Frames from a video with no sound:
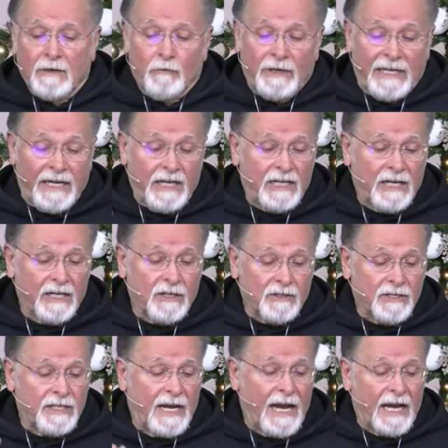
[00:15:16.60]
We need to
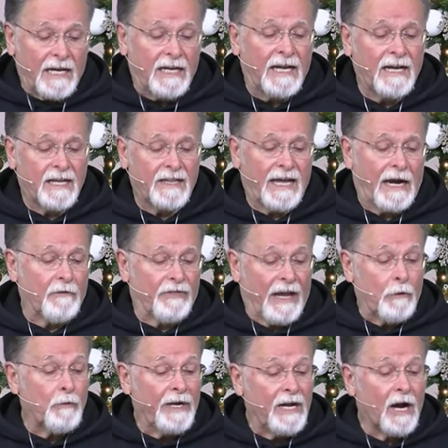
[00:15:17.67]
understand that,
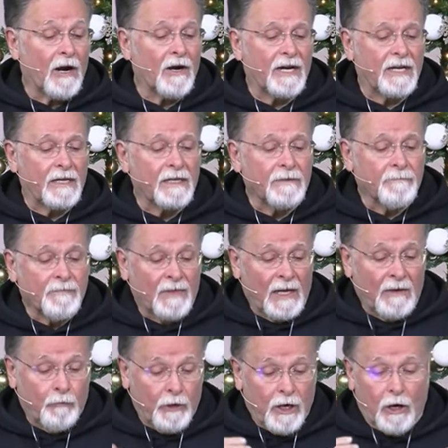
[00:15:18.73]
that we are
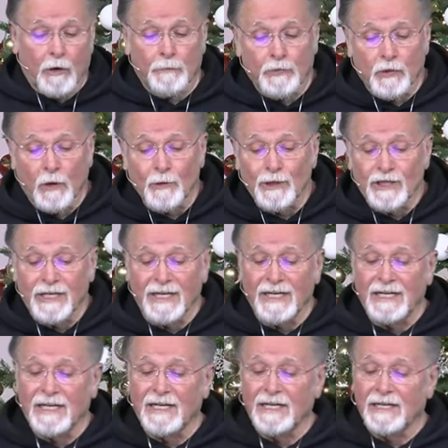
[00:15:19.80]
we are
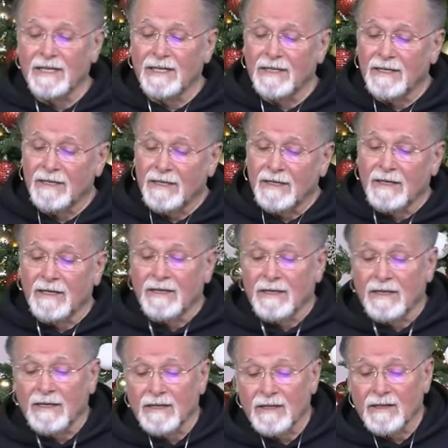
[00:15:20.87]
approaching
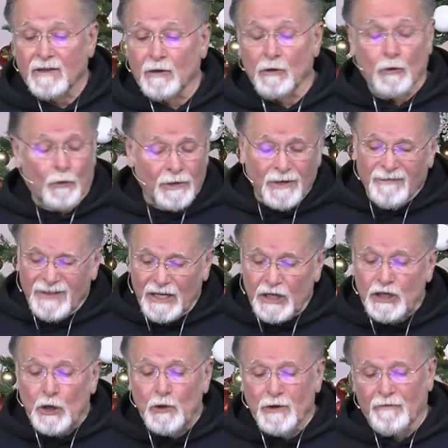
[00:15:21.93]
the Lord of the
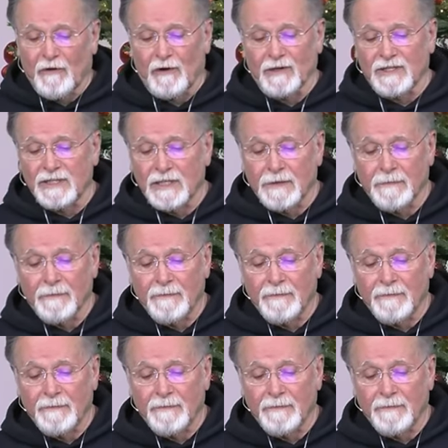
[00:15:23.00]
universe.